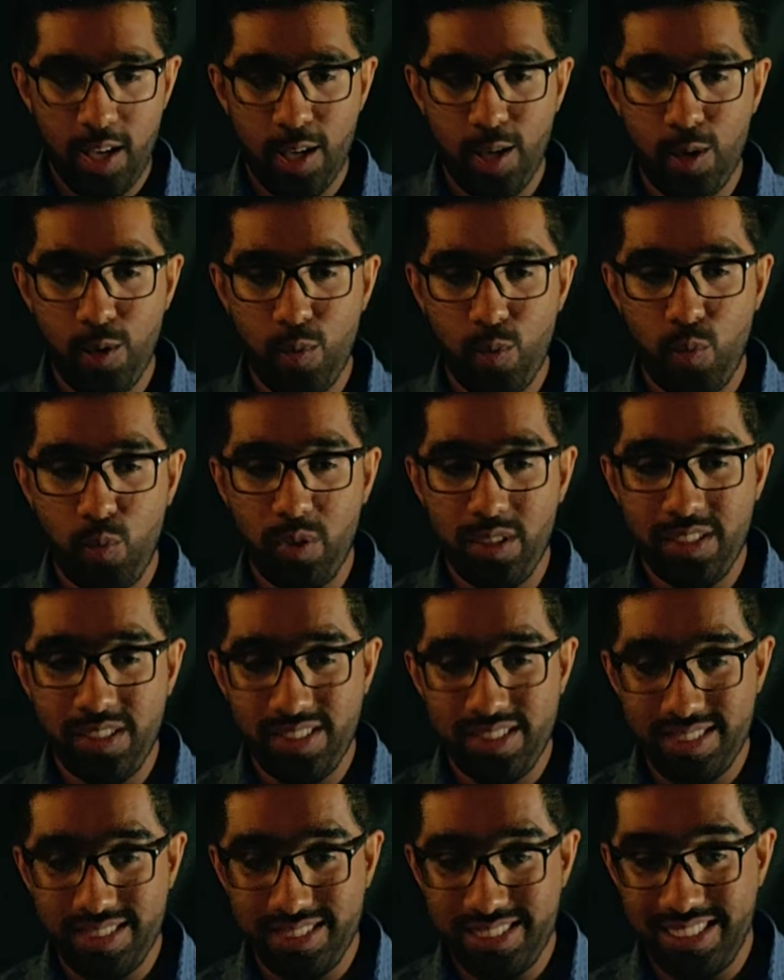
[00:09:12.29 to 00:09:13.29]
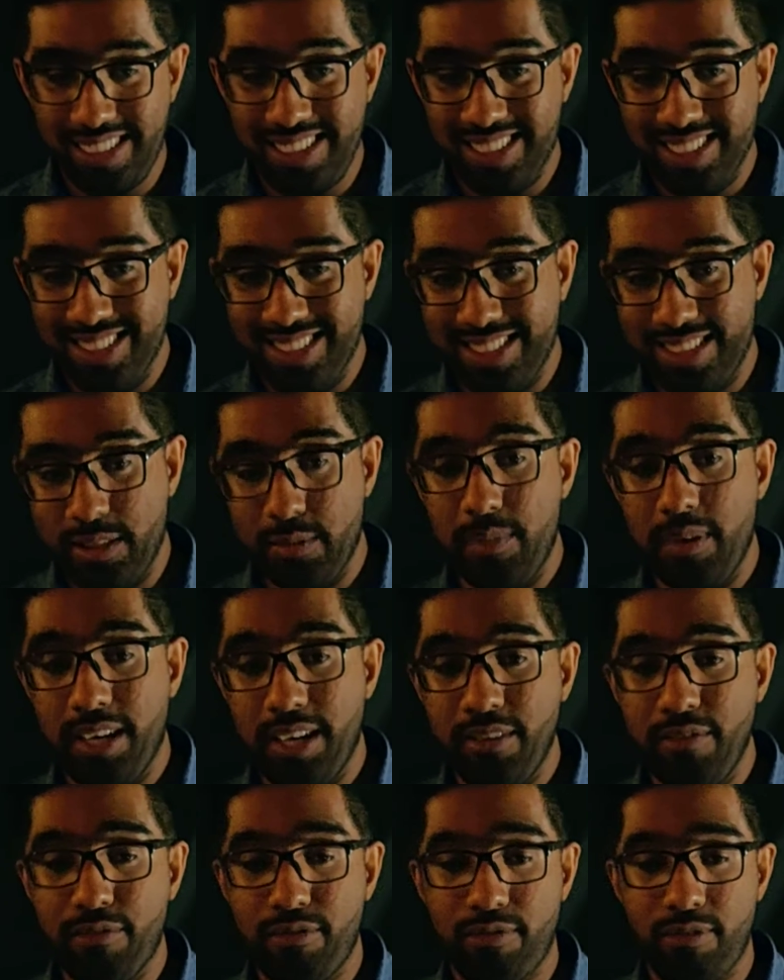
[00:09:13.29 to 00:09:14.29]
which is determined
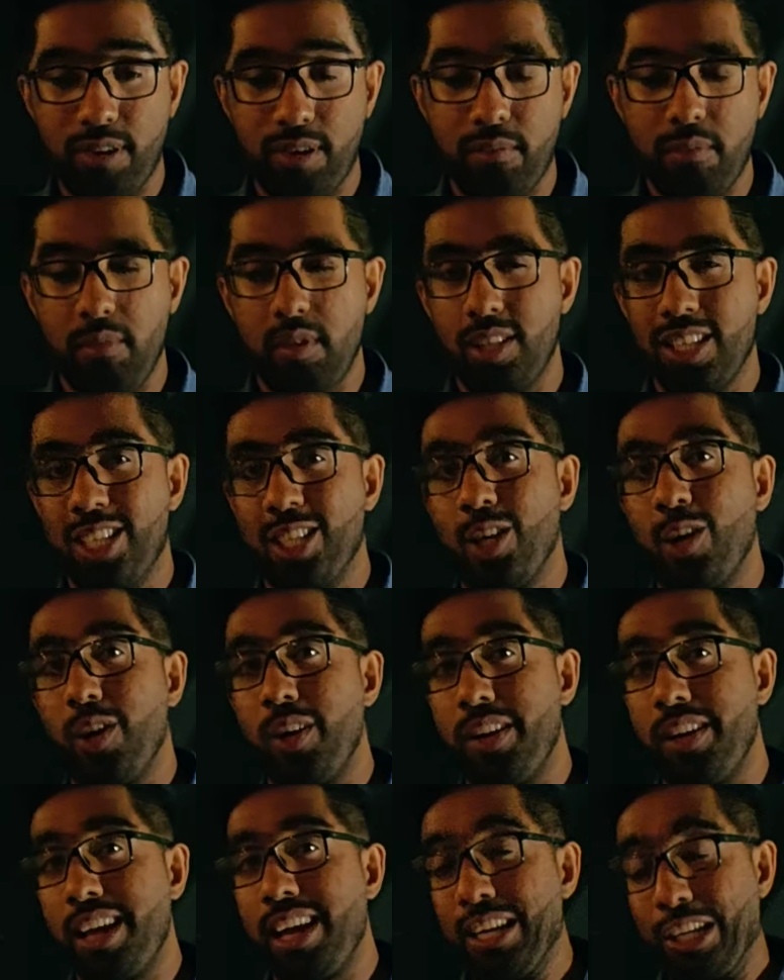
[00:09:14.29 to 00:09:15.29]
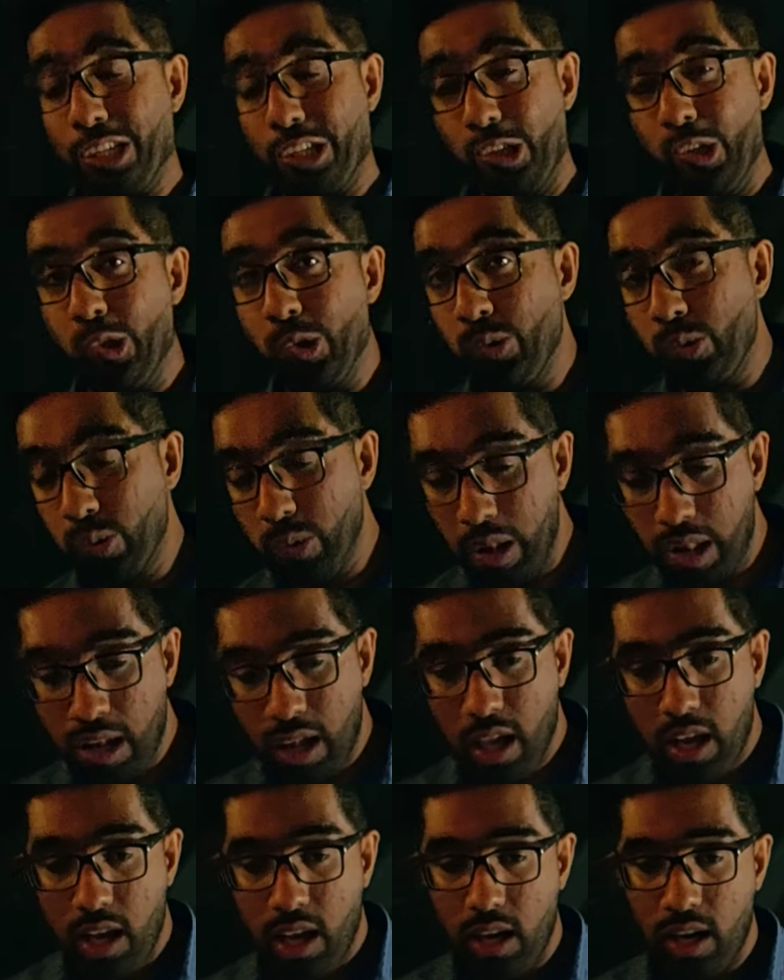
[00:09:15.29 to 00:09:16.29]
from the contact tool
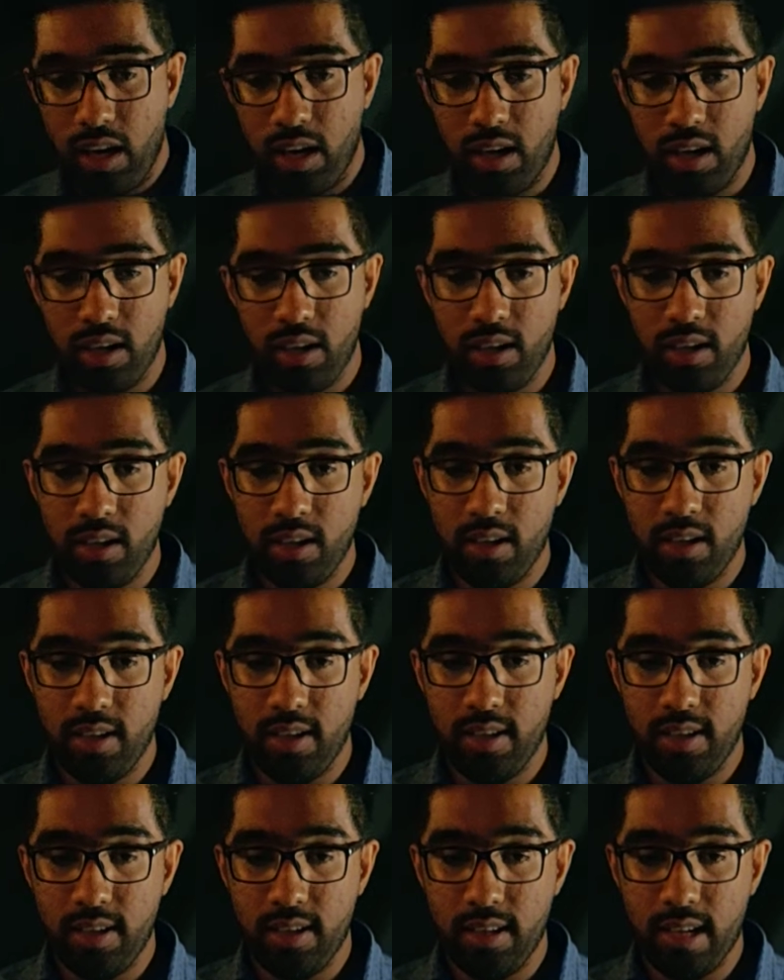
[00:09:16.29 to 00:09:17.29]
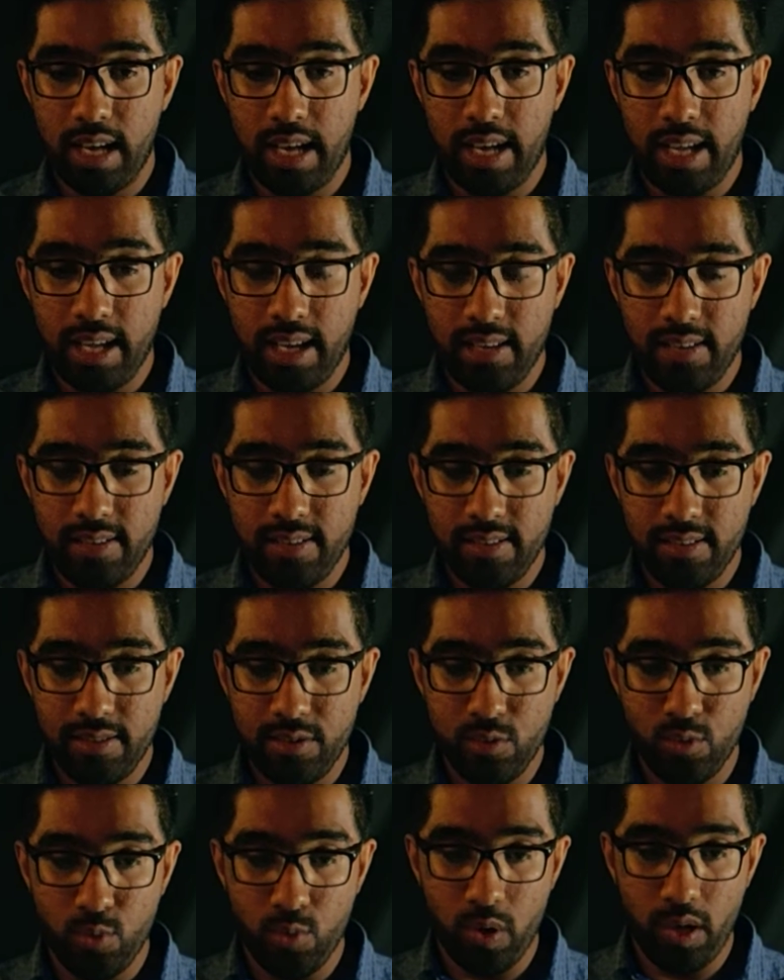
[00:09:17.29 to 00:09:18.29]
analysis,
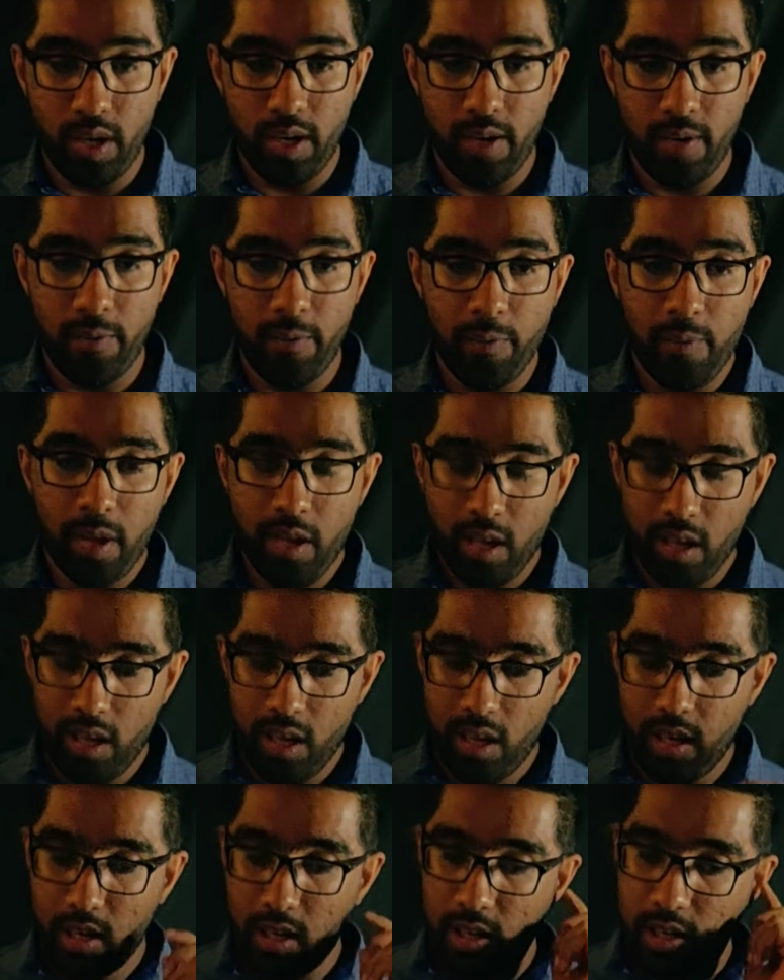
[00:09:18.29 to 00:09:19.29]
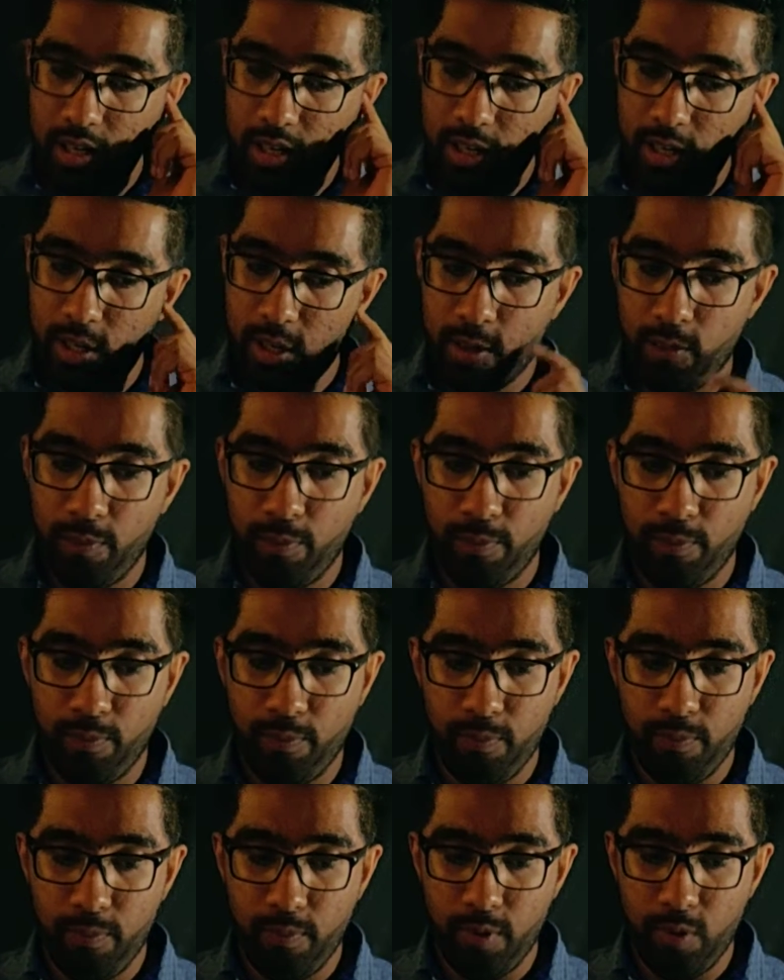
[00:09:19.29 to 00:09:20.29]
where
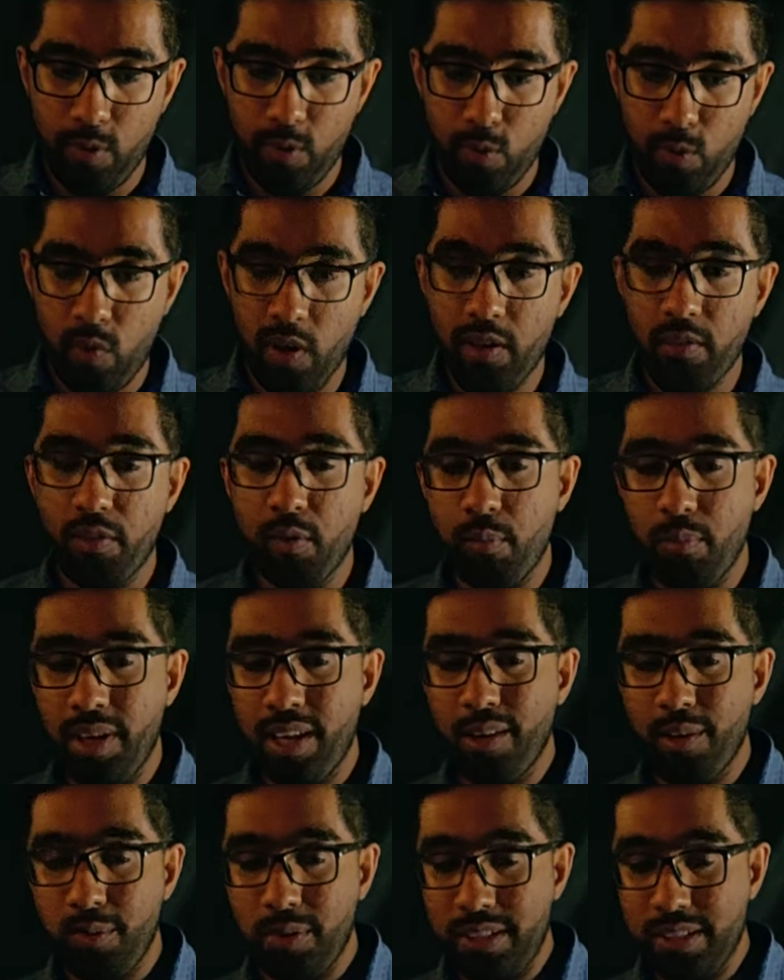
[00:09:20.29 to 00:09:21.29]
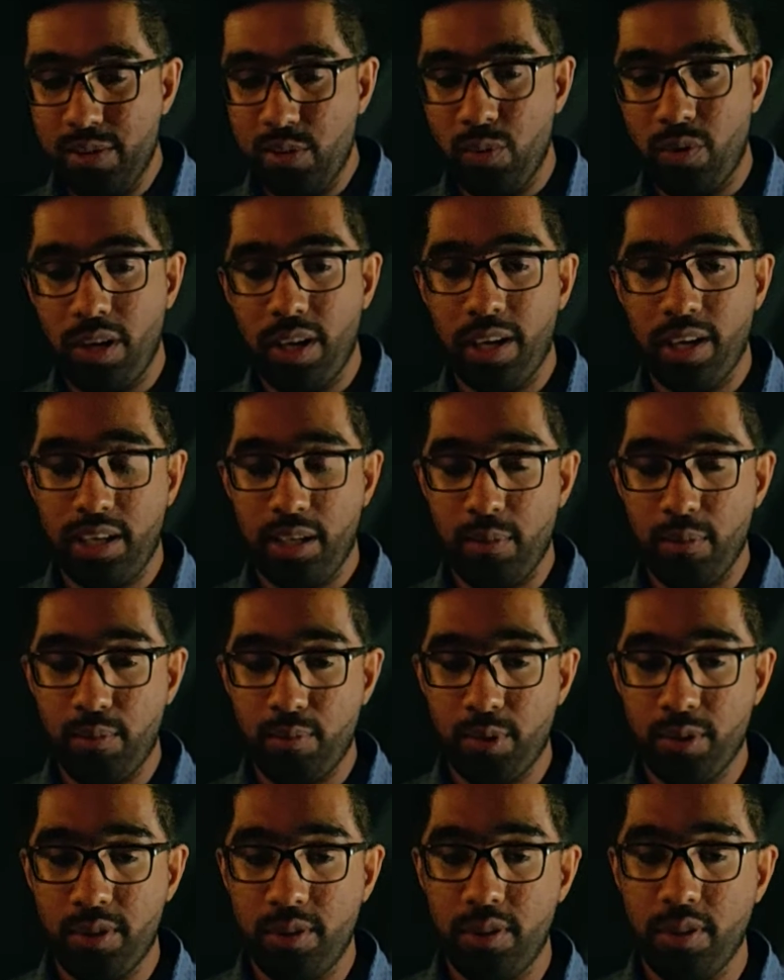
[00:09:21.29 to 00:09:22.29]
one of the main reasons why I put
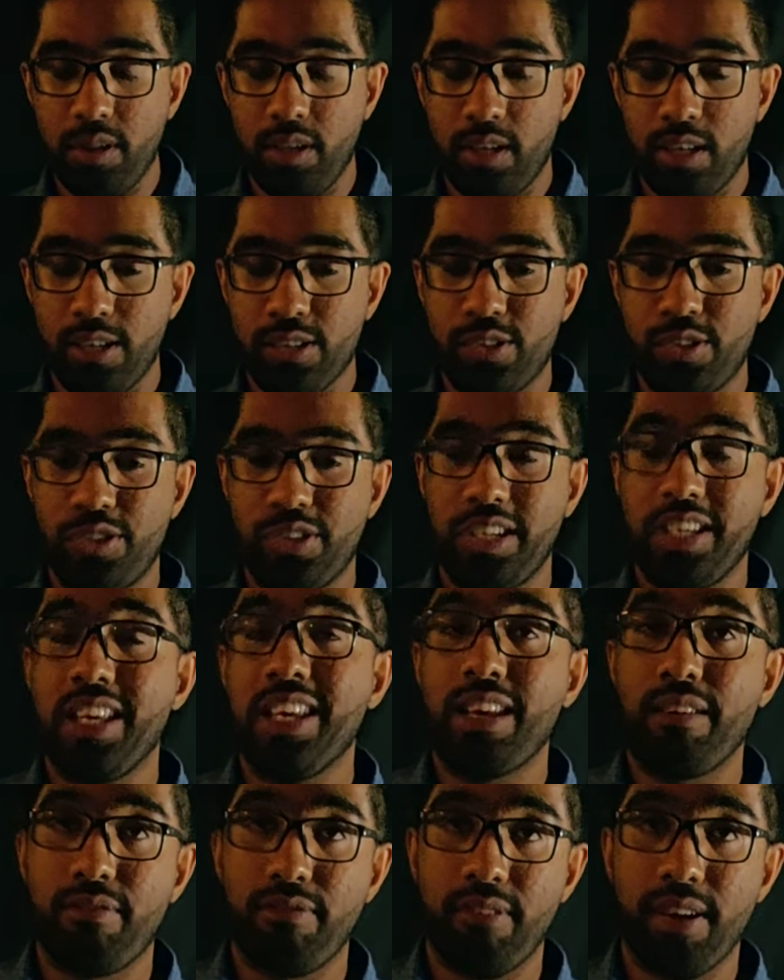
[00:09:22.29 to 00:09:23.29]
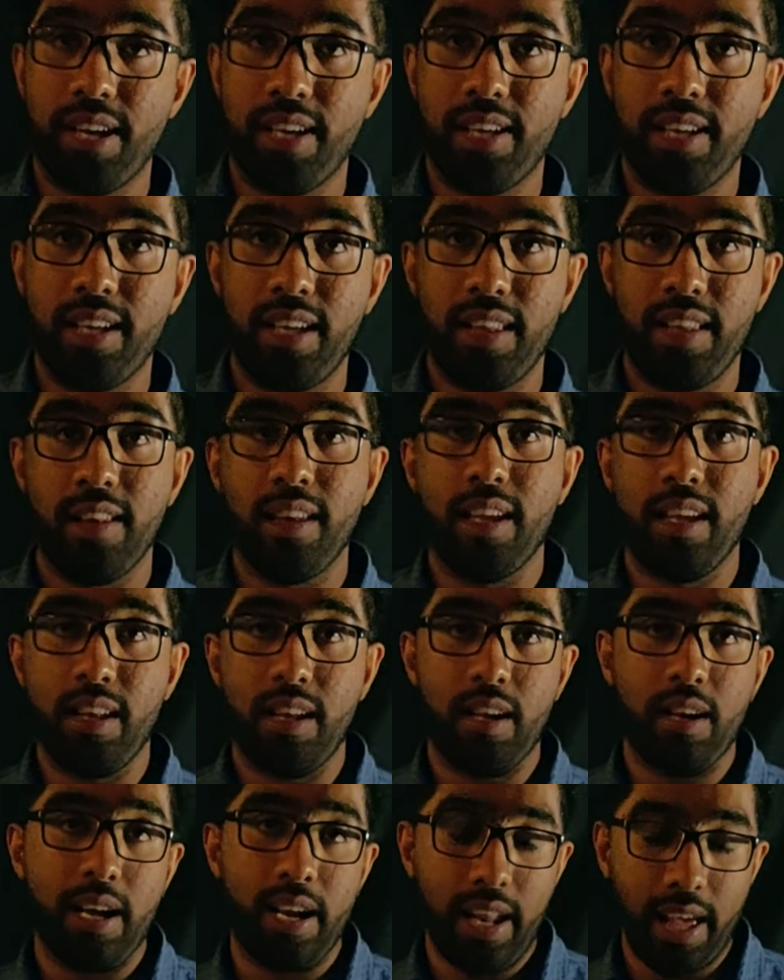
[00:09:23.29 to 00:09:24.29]
sticking effect in our
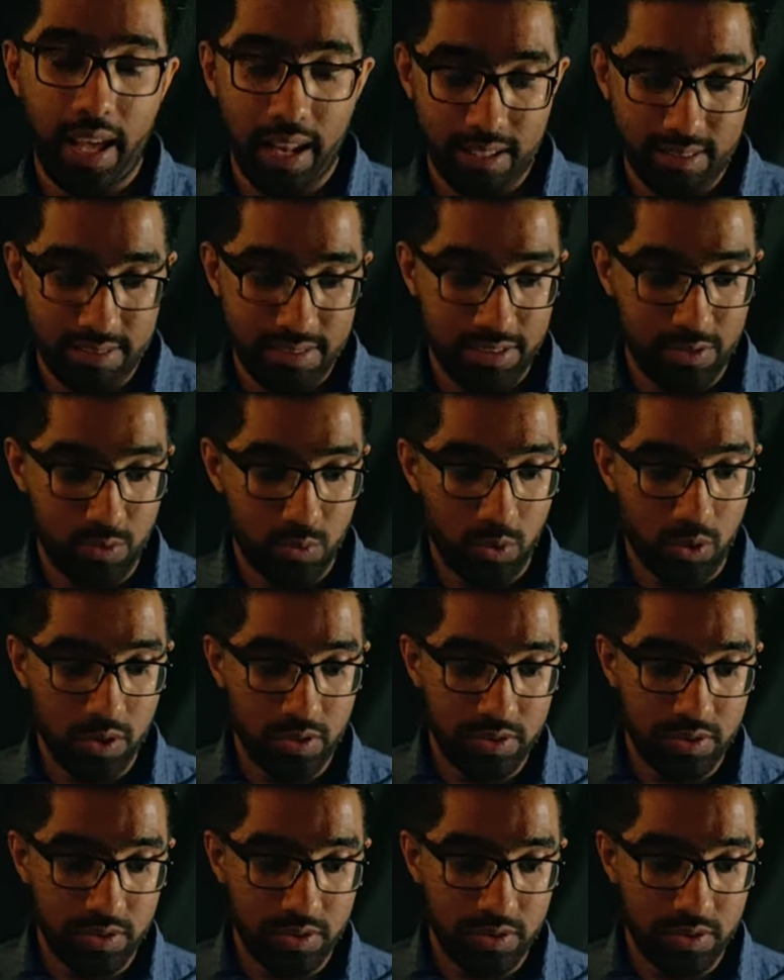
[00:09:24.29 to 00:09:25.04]
analysis was